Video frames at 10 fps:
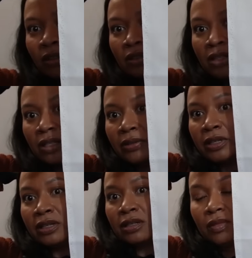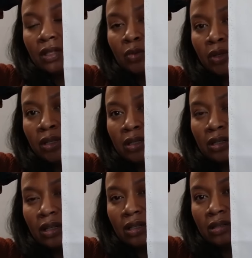their series. This one is
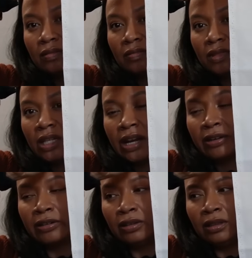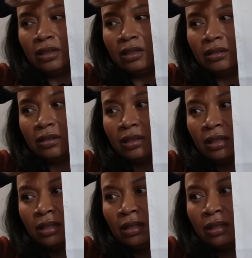a Tiger Lily.
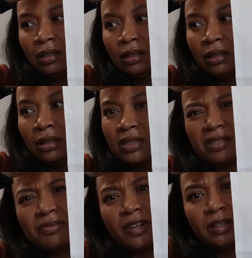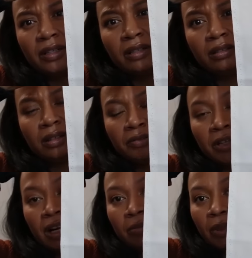Is it fairy? I
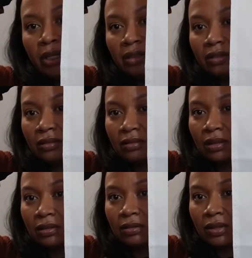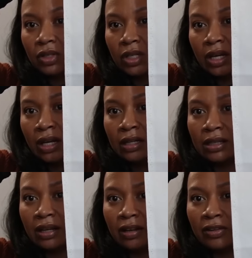forgot. But she has
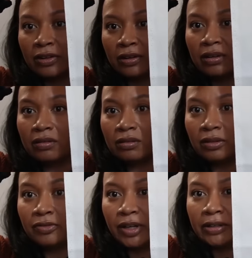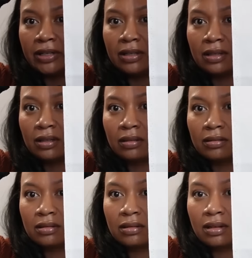like other little fairies, and
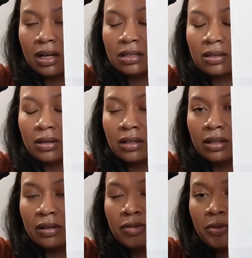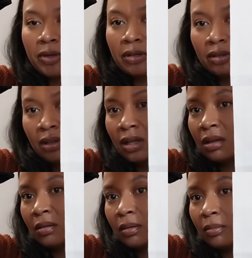I started another one,
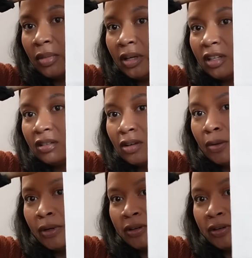but nowhere